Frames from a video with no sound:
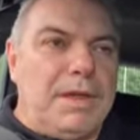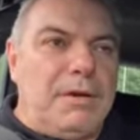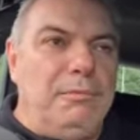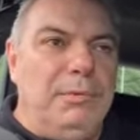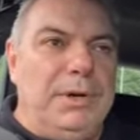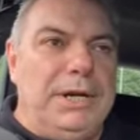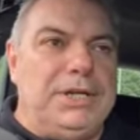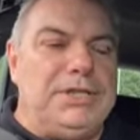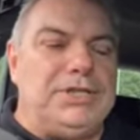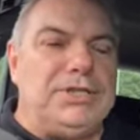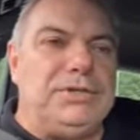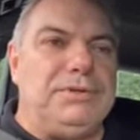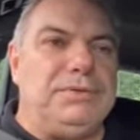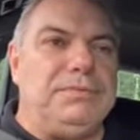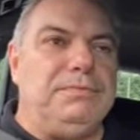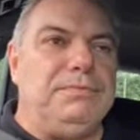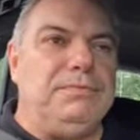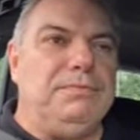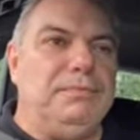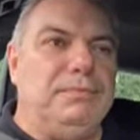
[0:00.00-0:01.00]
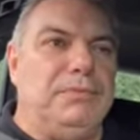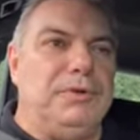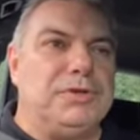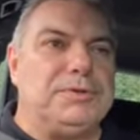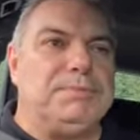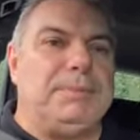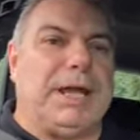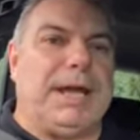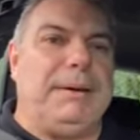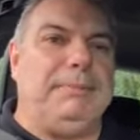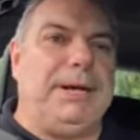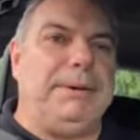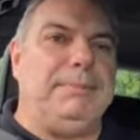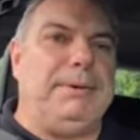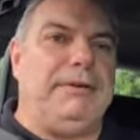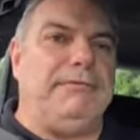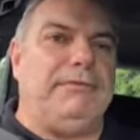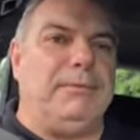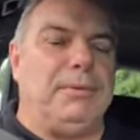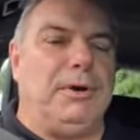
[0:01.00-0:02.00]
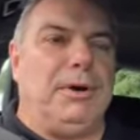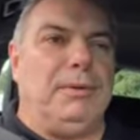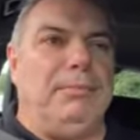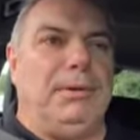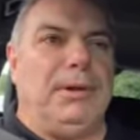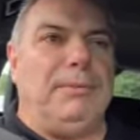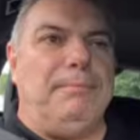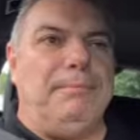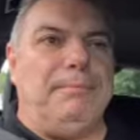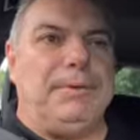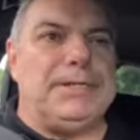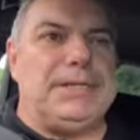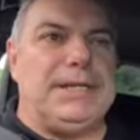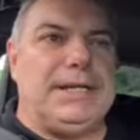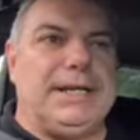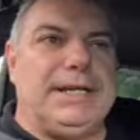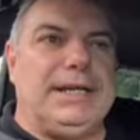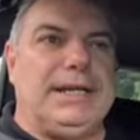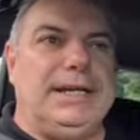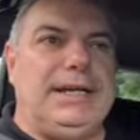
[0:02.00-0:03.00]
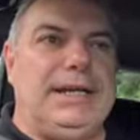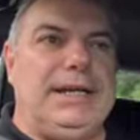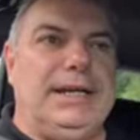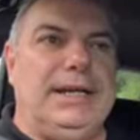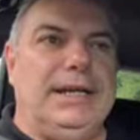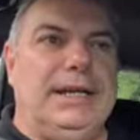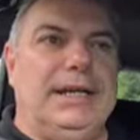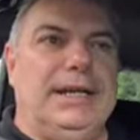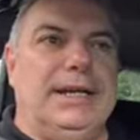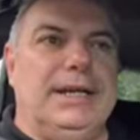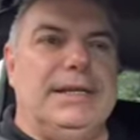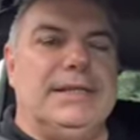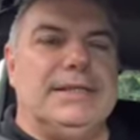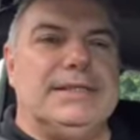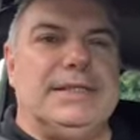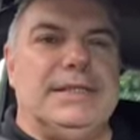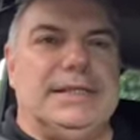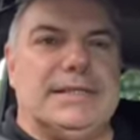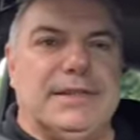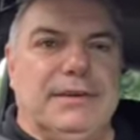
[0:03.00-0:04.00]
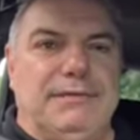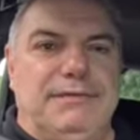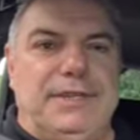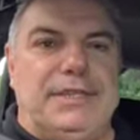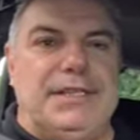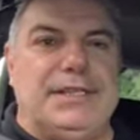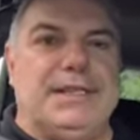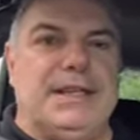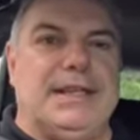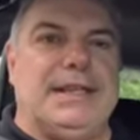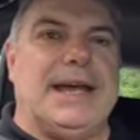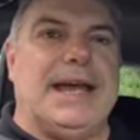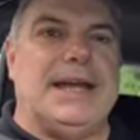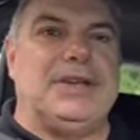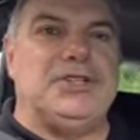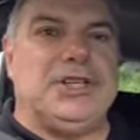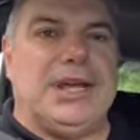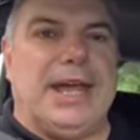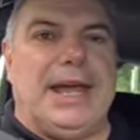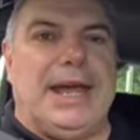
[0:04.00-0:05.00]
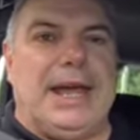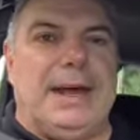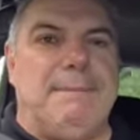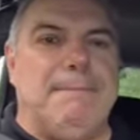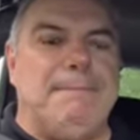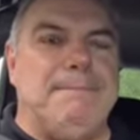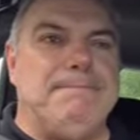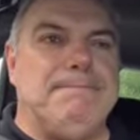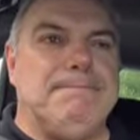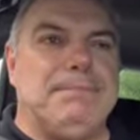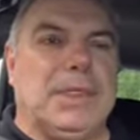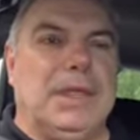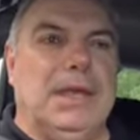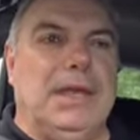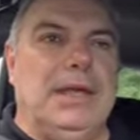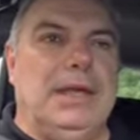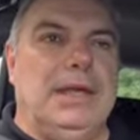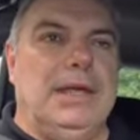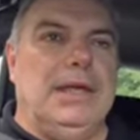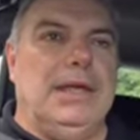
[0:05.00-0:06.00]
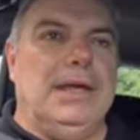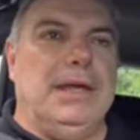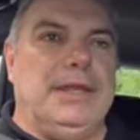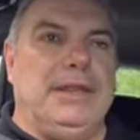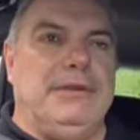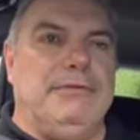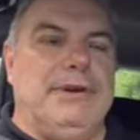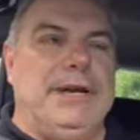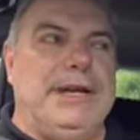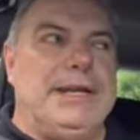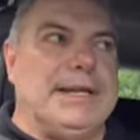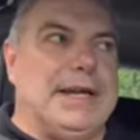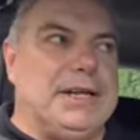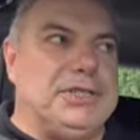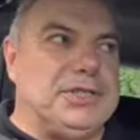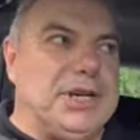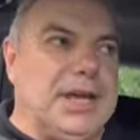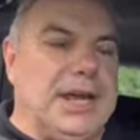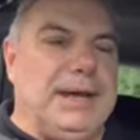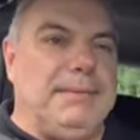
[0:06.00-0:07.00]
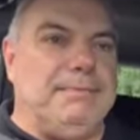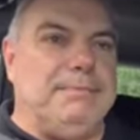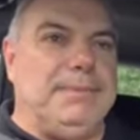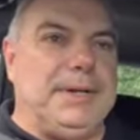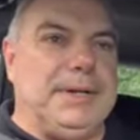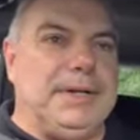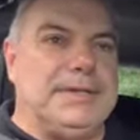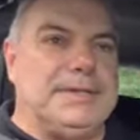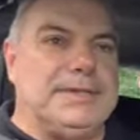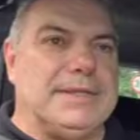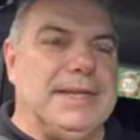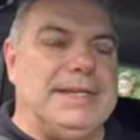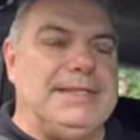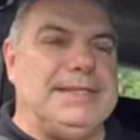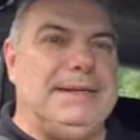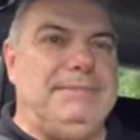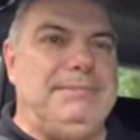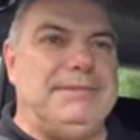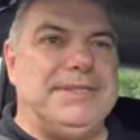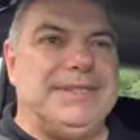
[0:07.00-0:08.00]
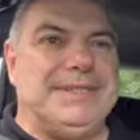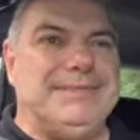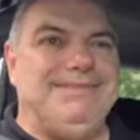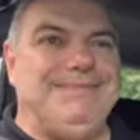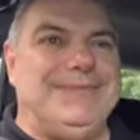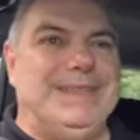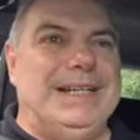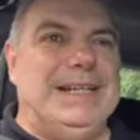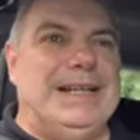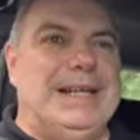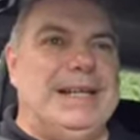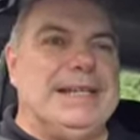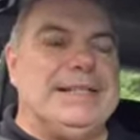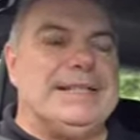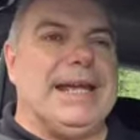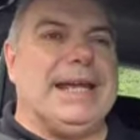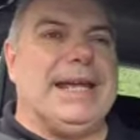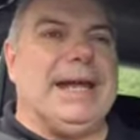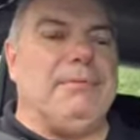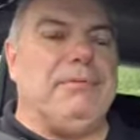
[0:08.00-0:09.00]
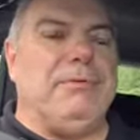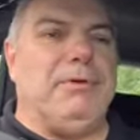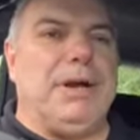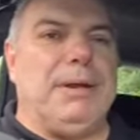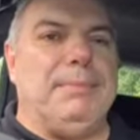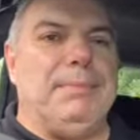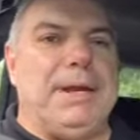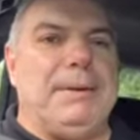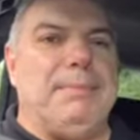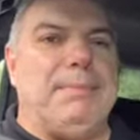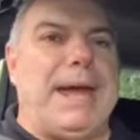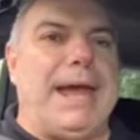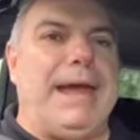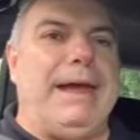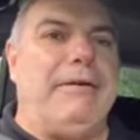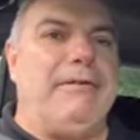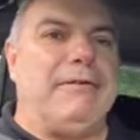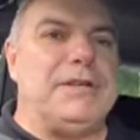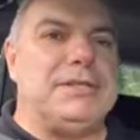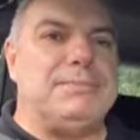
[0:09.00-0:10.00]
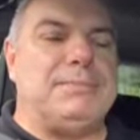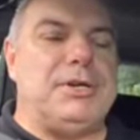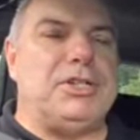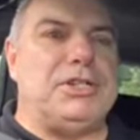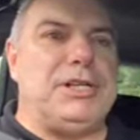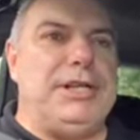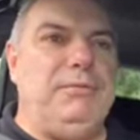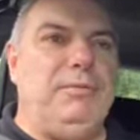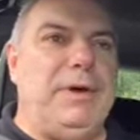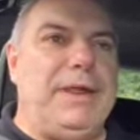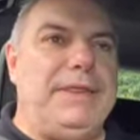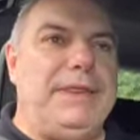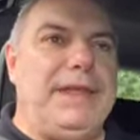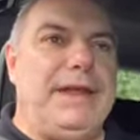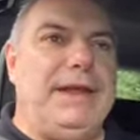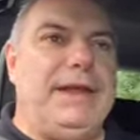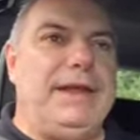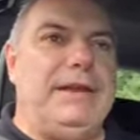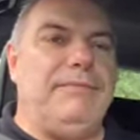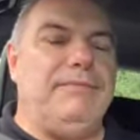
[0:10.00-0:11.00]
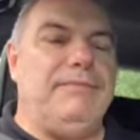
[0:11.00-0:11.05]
which was becoming a bit of a problem, particularly since I fitted the dash cam and the rear dash cam, because they seem to take up quite a bit of power, especially when they're